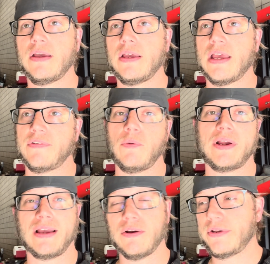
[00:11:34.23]
if I went
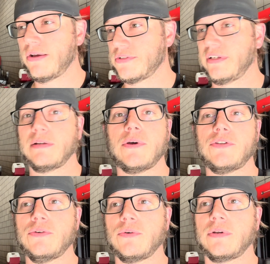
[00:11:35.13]
Coyote, I was thinking about
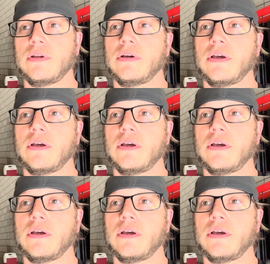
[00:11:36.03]
doing